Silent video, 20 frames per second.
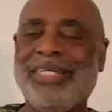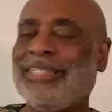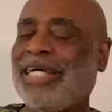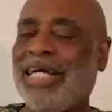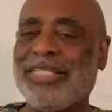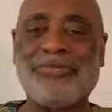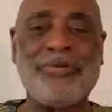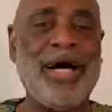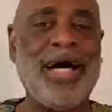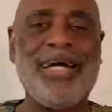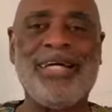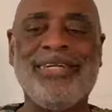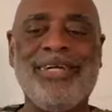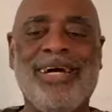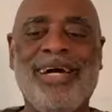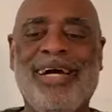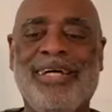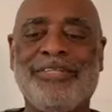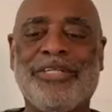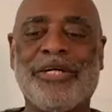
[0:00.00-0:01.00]
That's right.
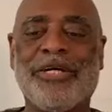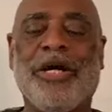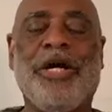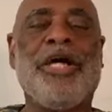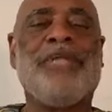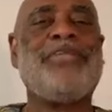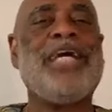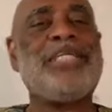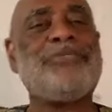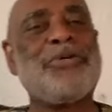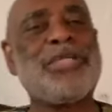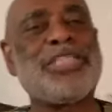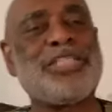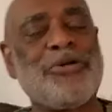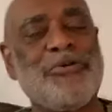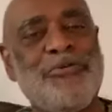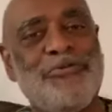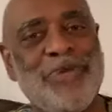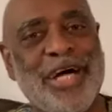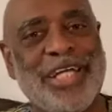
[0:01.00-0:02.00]
That's what's
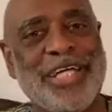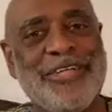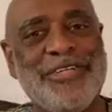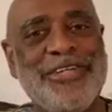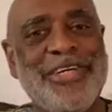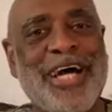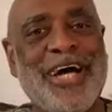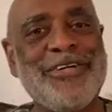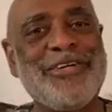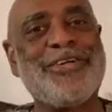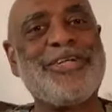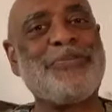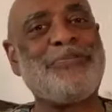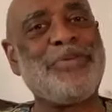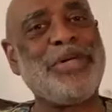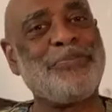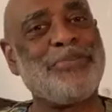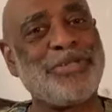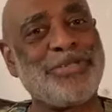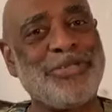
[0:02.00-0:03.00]
so funny. Do y'all know that
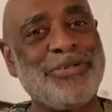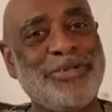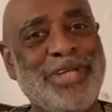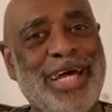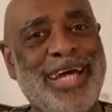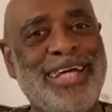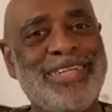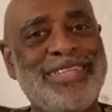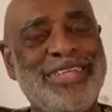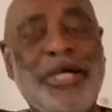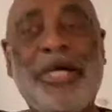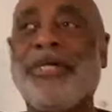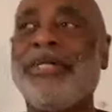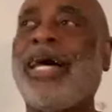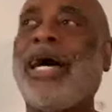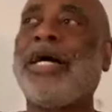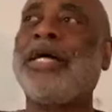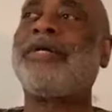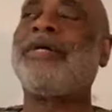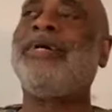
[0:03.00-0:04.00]
people do that? They're
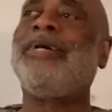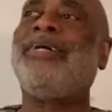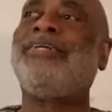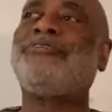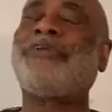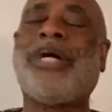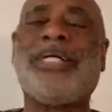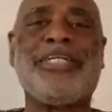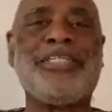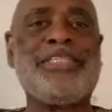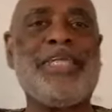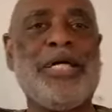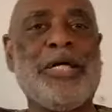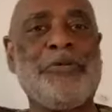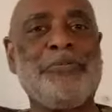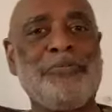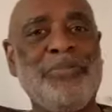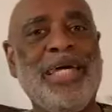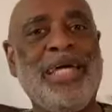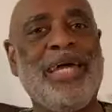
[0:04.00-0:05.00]
like trying to
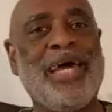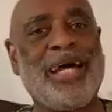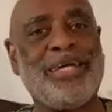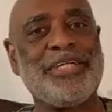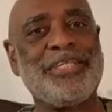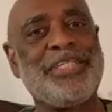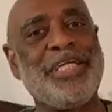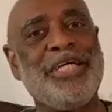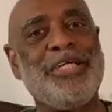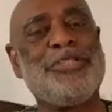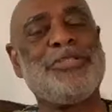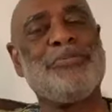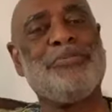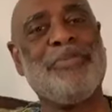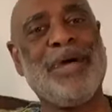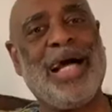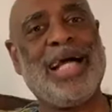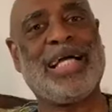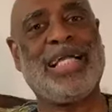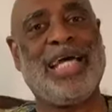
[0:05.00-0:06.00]
tell me how to teach
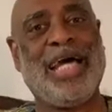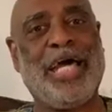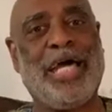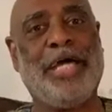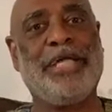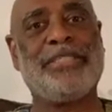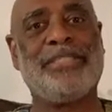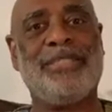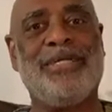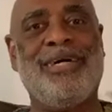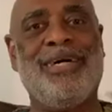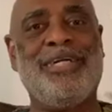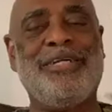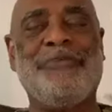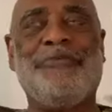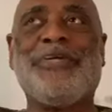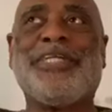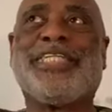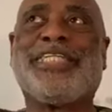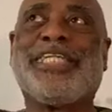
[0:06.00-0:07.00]
my class. And
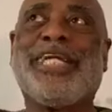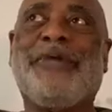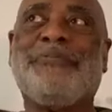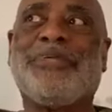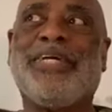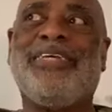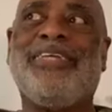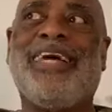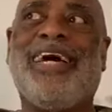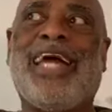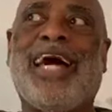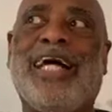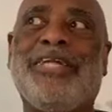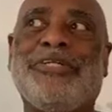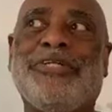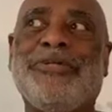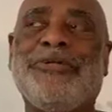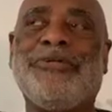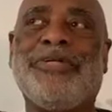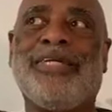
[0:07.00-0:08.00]
if it's something that I
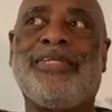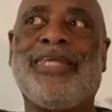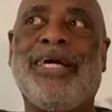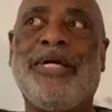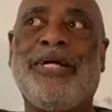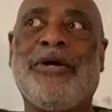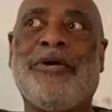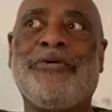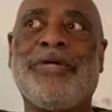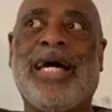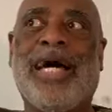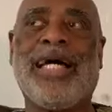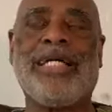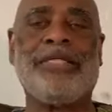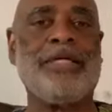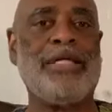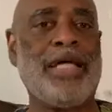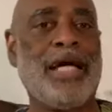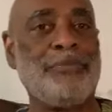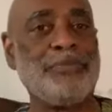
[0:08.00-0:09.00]
do that they don't
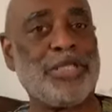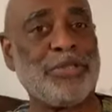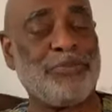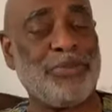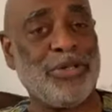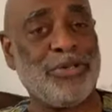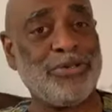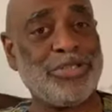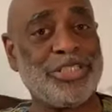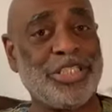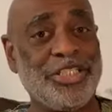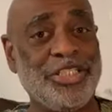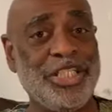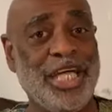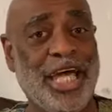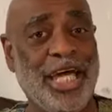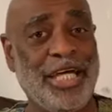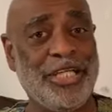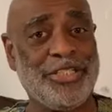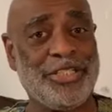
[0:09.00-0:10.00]
like, that I'm supposed to
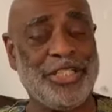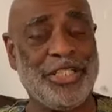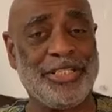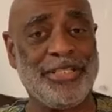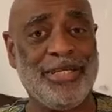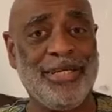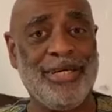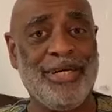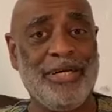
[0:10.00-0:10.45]
change it.